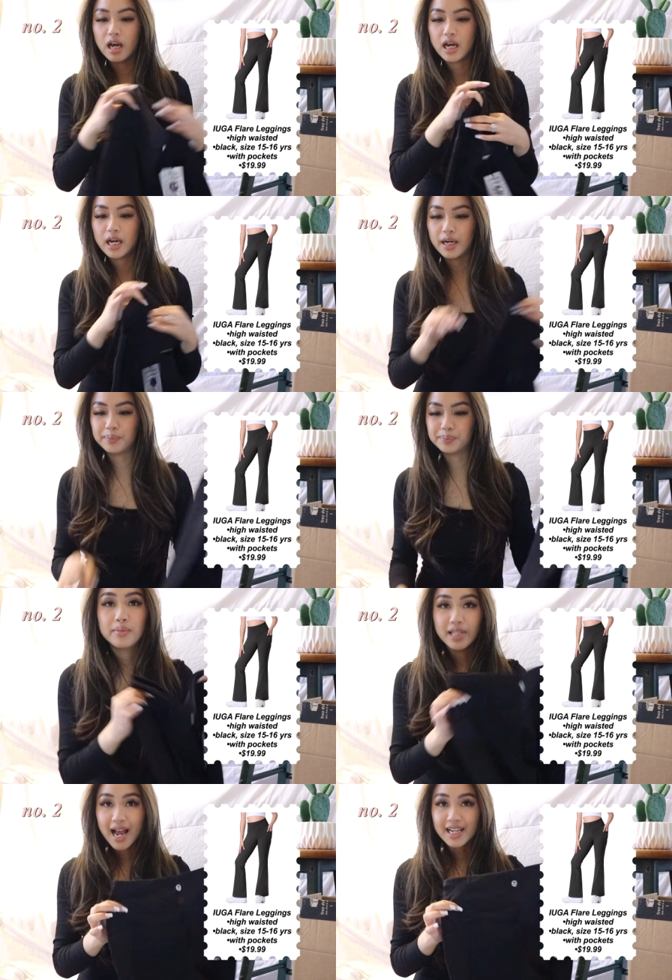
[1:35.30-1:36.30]
um,
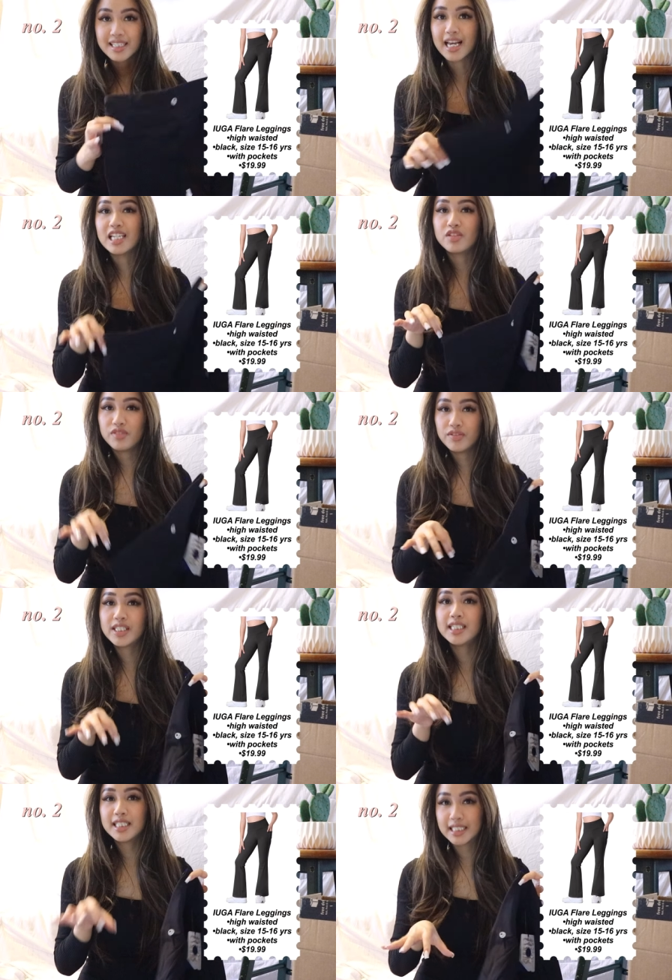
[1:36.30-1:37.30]
black size
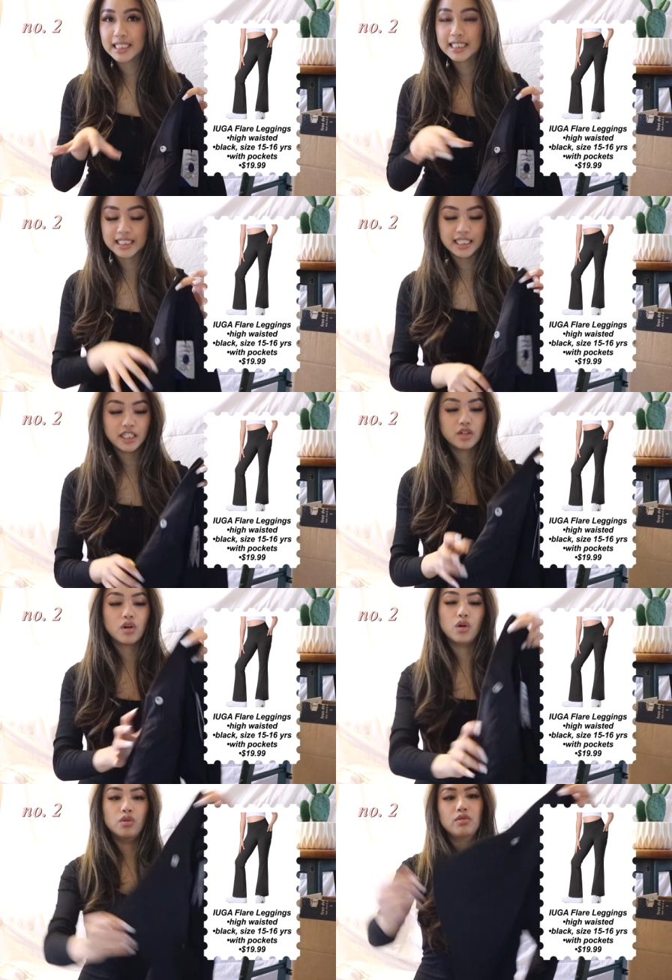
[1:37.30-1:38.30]
15 to 16
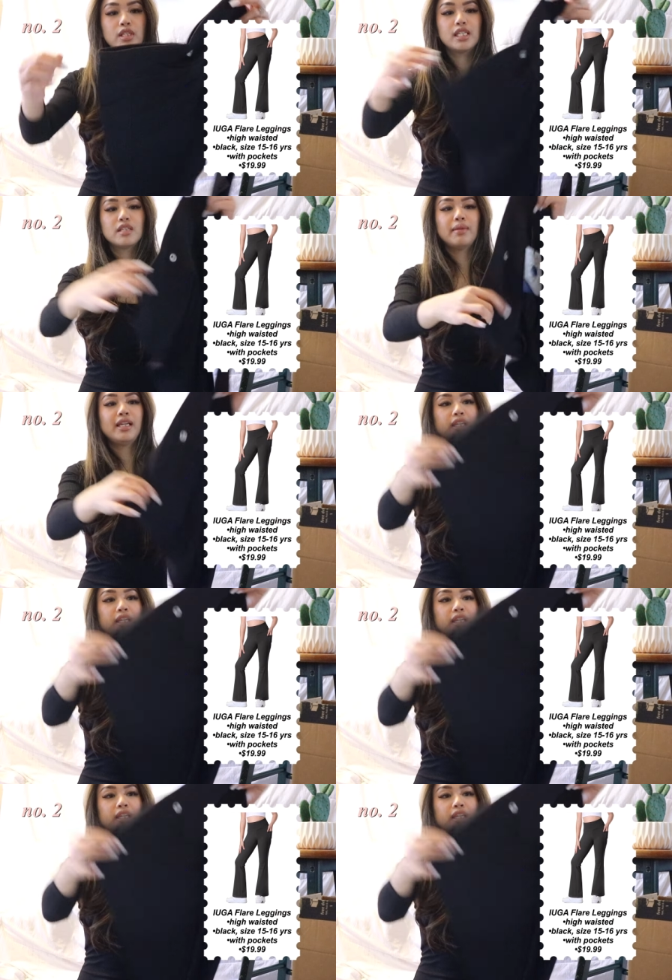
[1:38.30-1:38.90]
year olds. This might